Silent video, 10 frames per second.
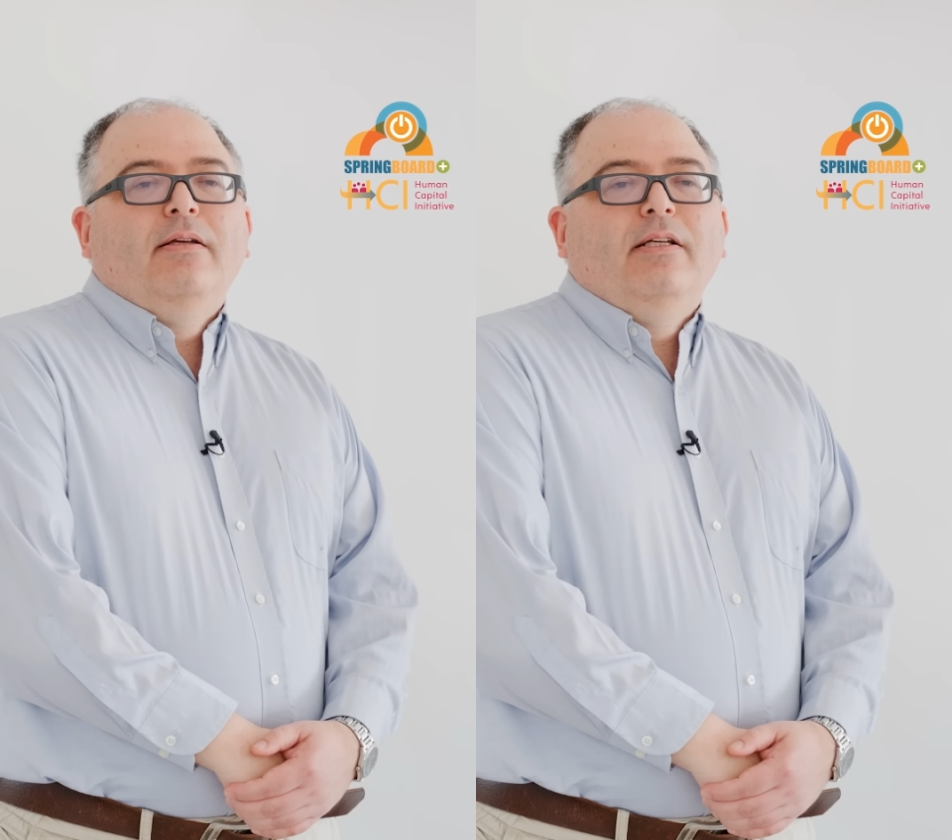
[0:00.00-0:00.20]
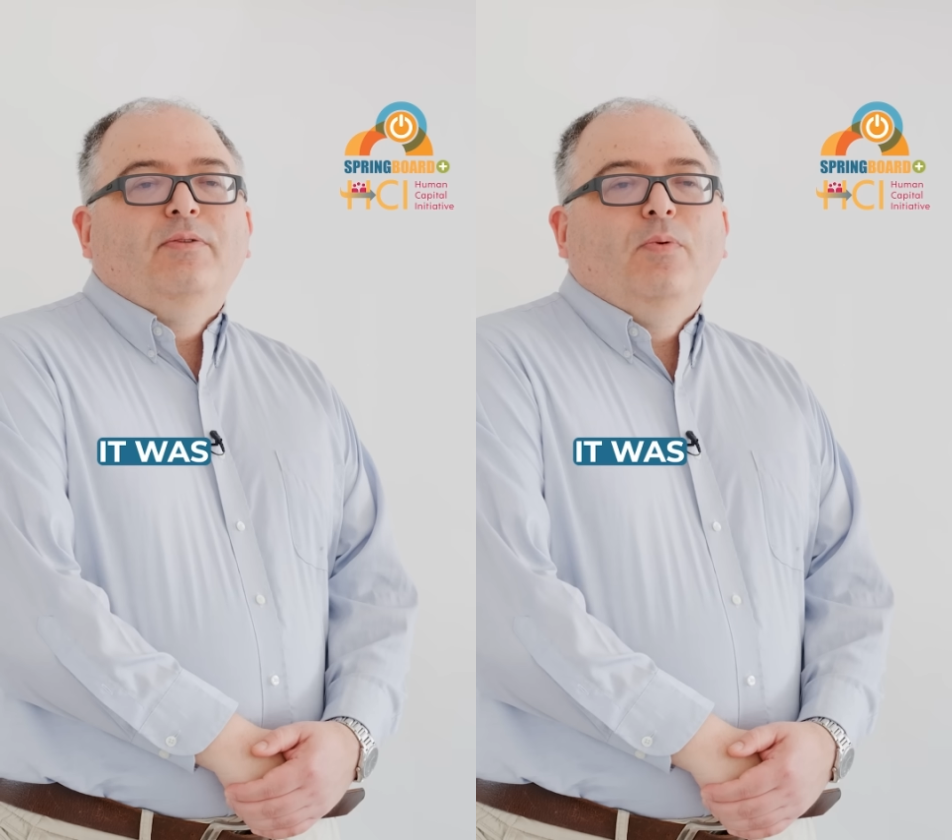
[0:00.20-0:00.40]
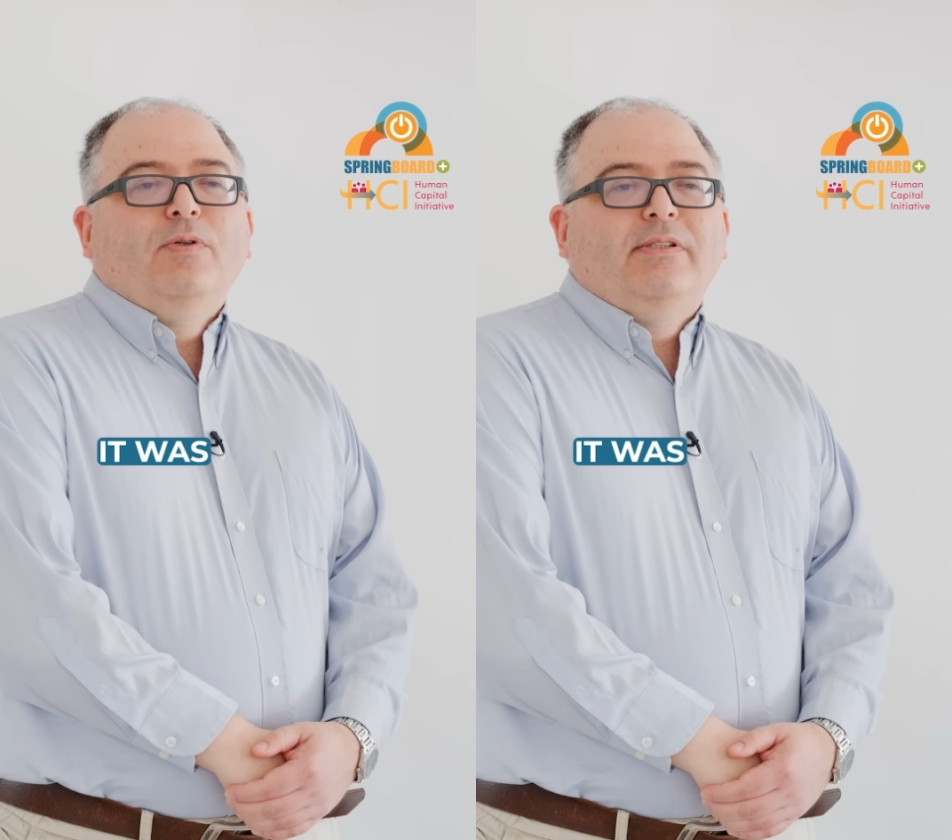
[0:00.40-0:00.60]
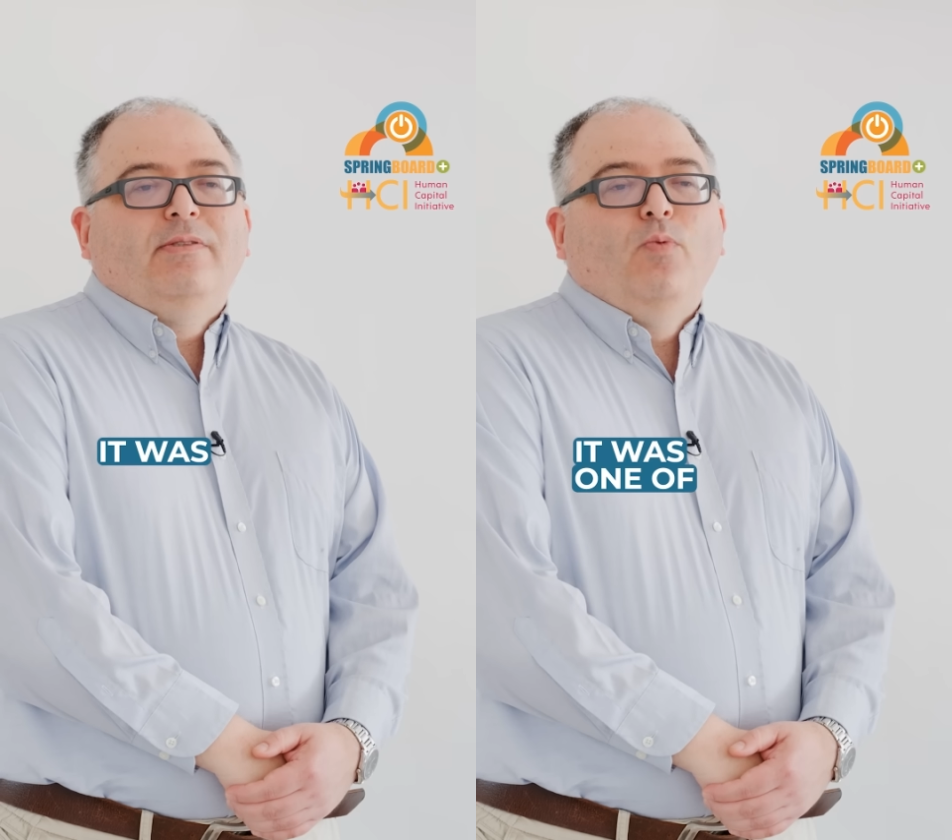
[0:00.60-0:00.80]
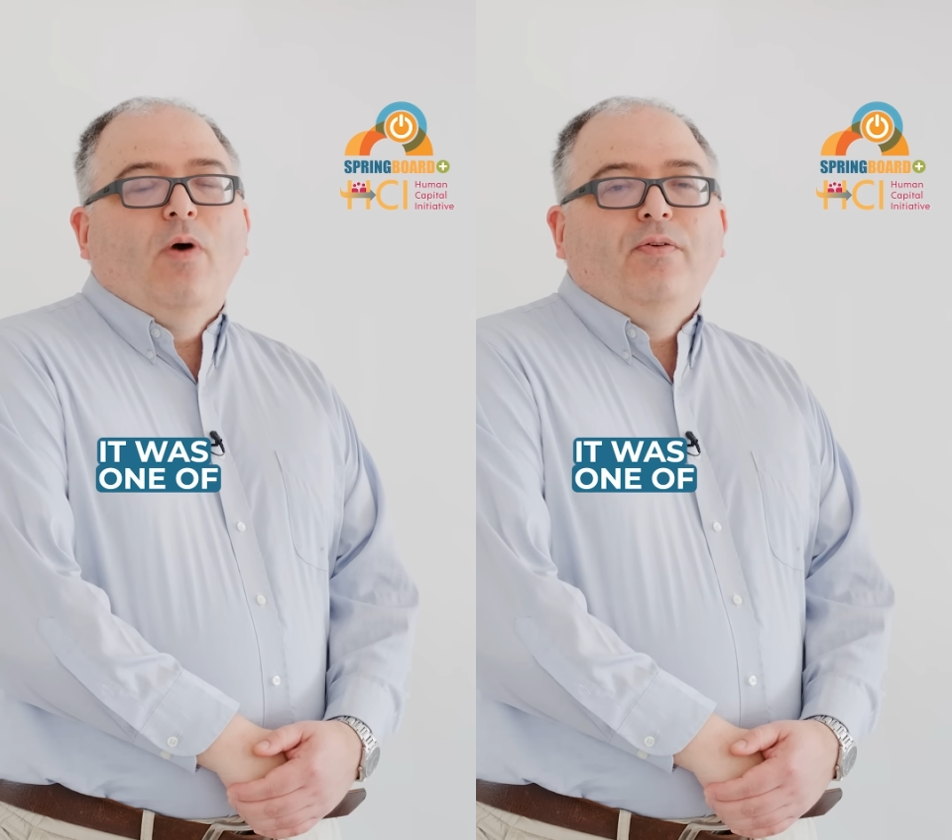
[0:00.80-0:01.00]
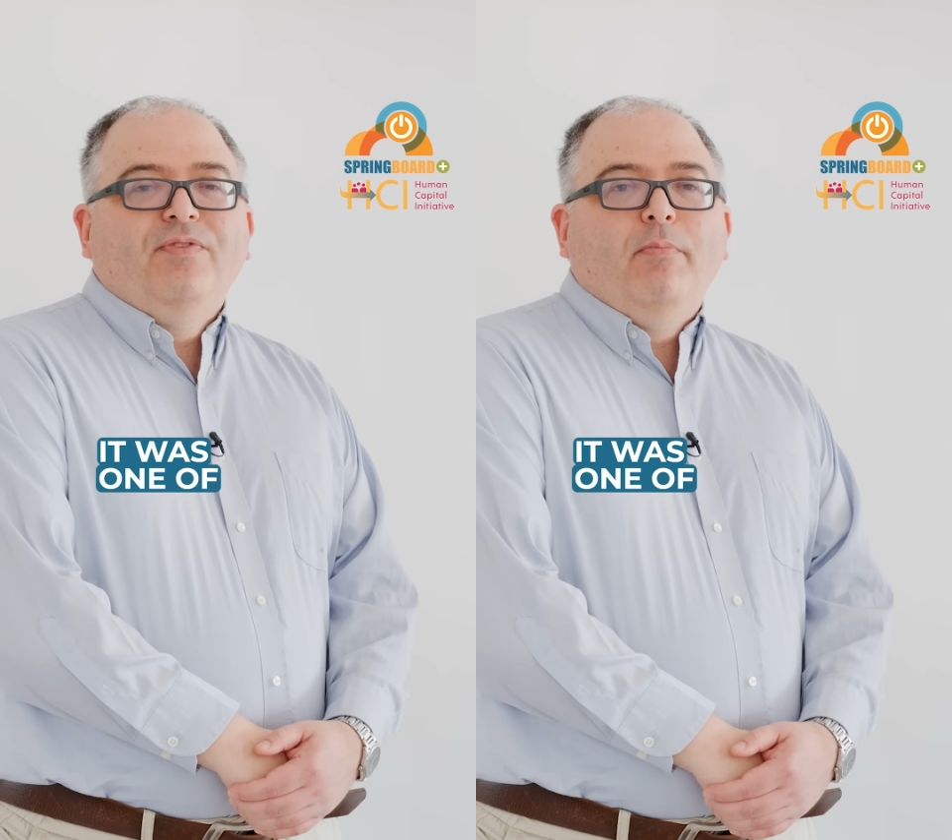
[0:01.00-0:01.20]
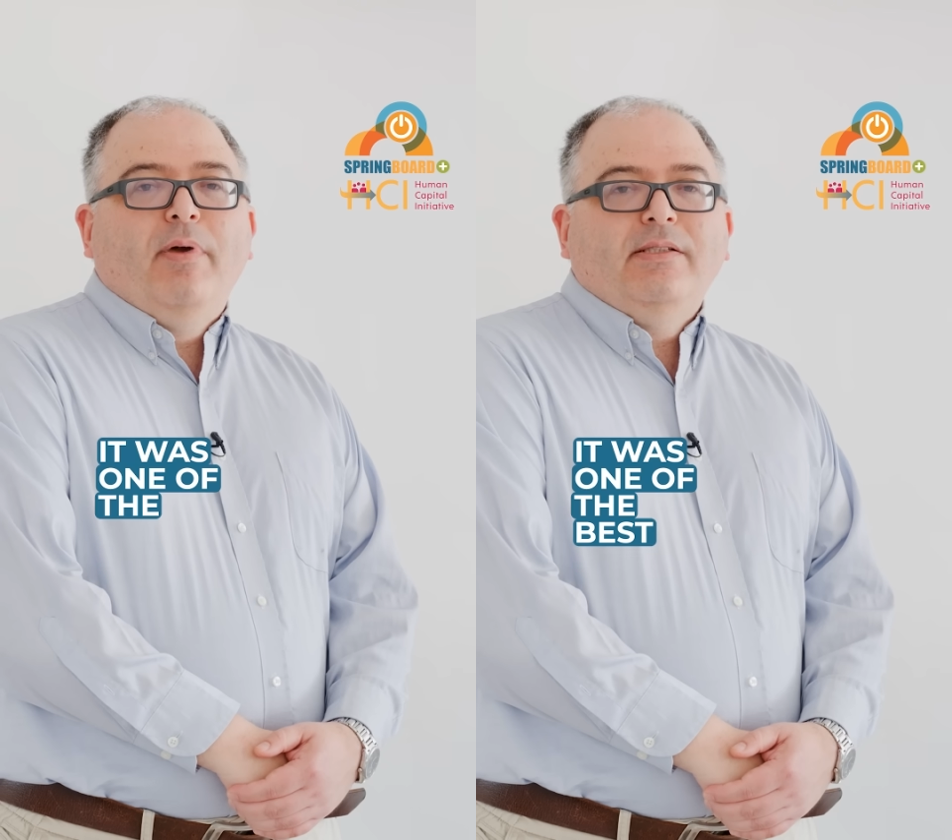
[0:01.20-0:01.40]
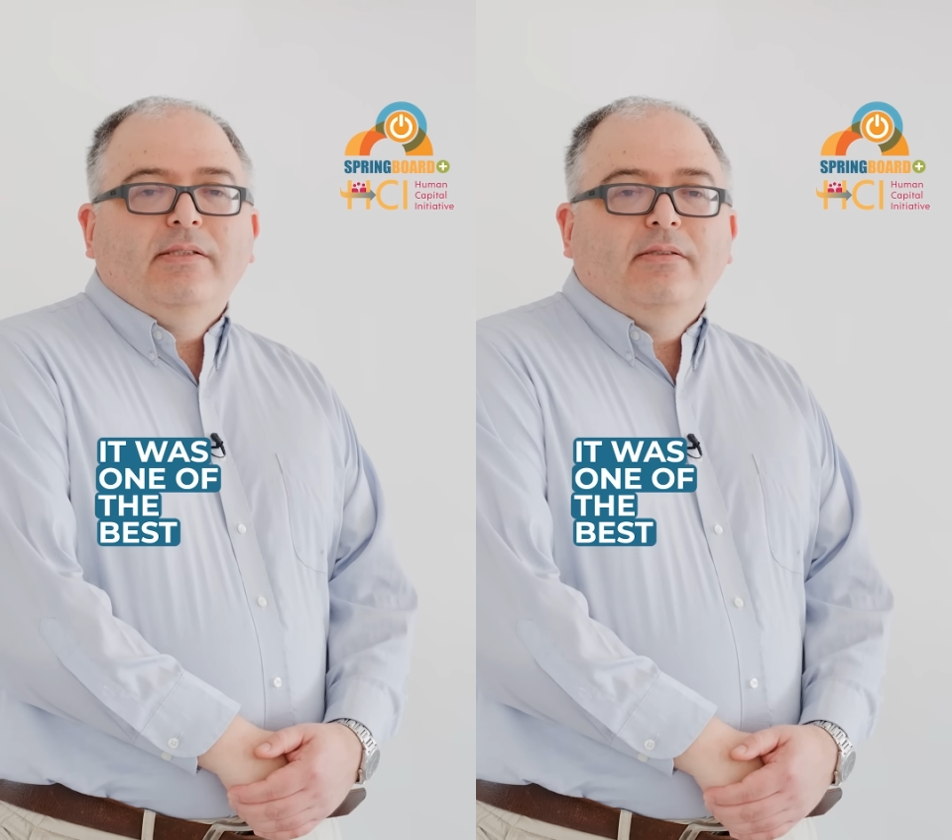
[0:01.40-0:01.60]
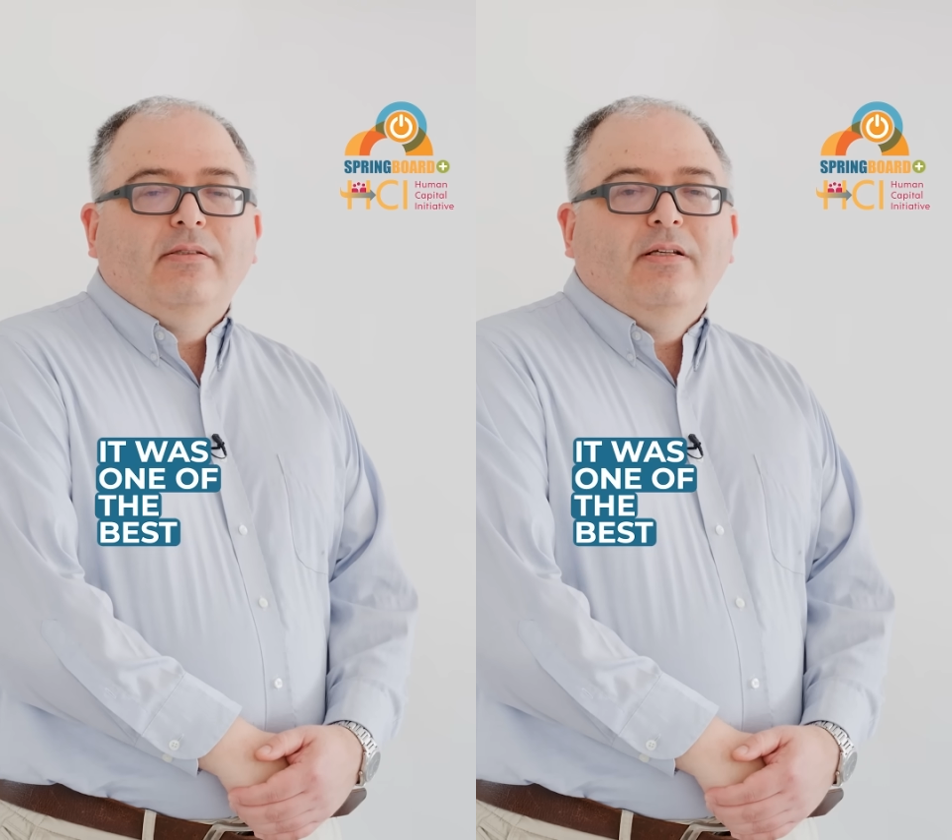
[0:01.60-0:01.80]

It was one of the best